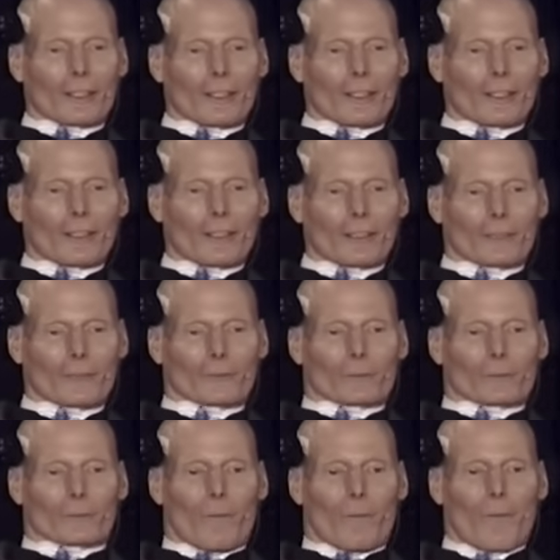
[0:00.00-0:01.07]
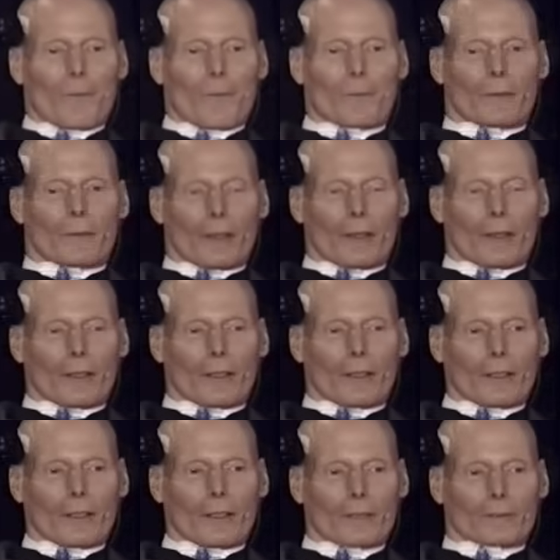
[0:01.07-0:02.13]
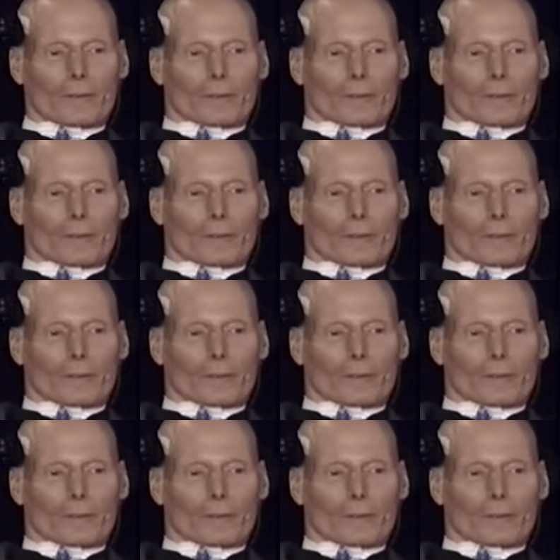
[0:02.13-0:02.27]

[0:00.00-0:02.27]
(silence)